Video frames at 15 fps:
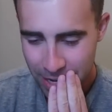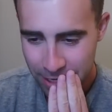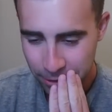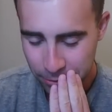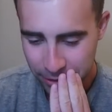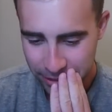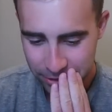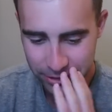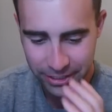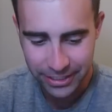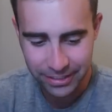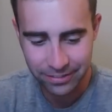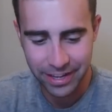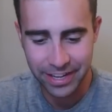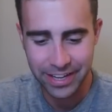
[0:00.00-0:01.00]
I don't think there's
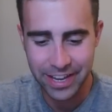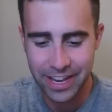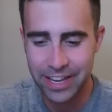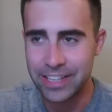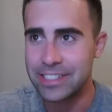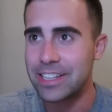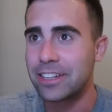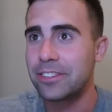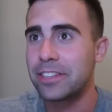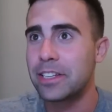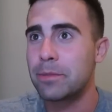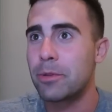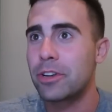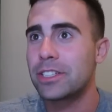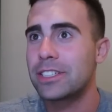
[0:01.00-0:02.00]
any like Kings. I don't
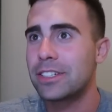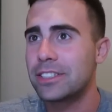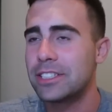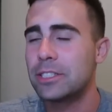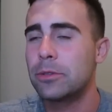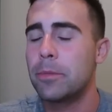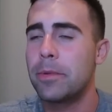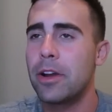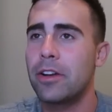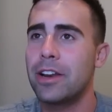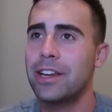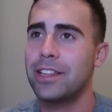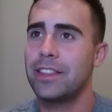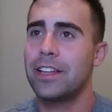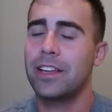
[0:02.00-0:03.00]
think DeMarcus Cousins would be on
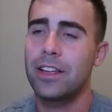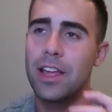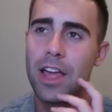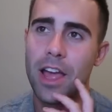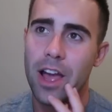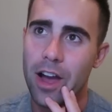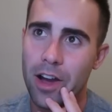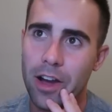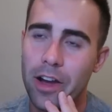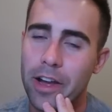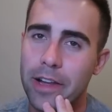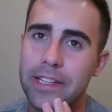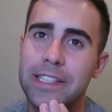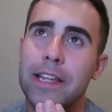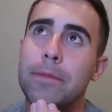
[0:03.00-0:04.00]
anything. Uh,
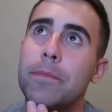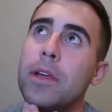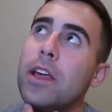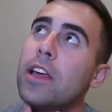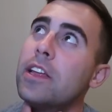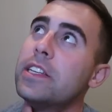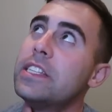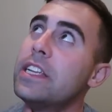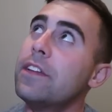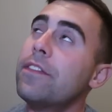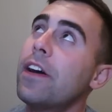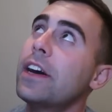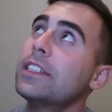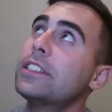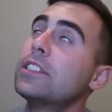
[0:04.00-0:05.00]
I said
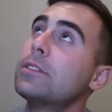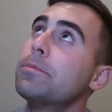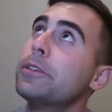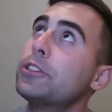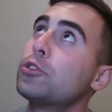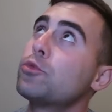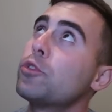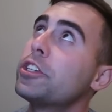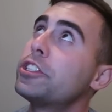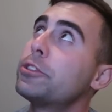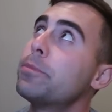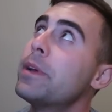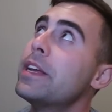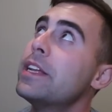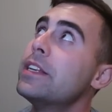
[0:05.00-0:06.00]
Divac, Mitch
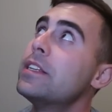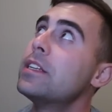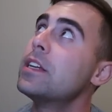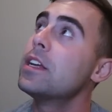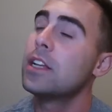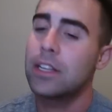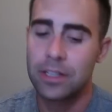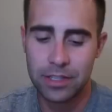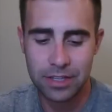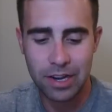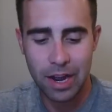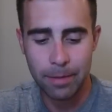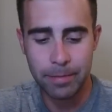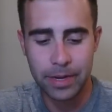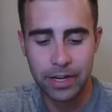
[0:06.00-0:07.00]
Richmond.
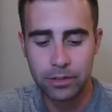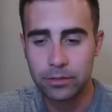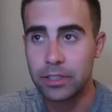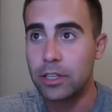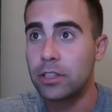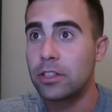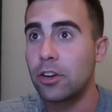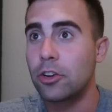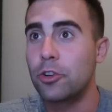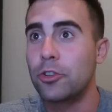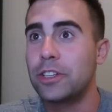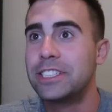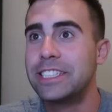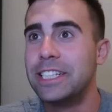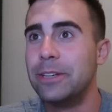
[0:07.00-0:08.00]
I mean, I don't think Doug
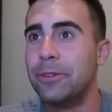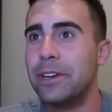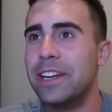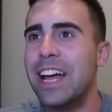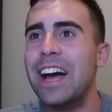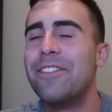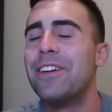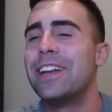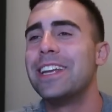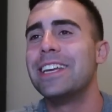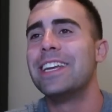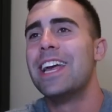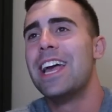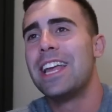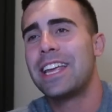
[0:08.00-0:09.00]
Christie would have
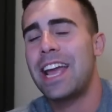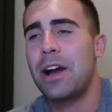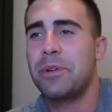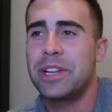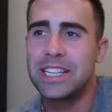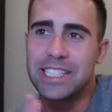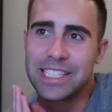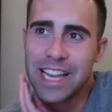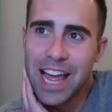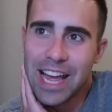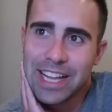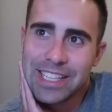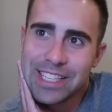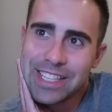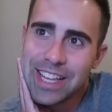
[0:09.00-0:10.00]
any counting
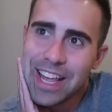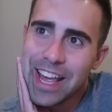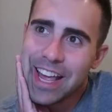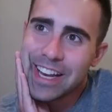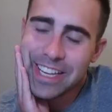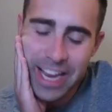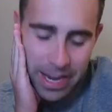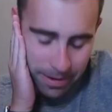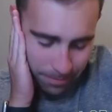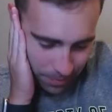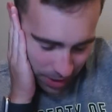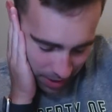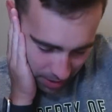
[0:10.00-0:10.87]
stats. Damn.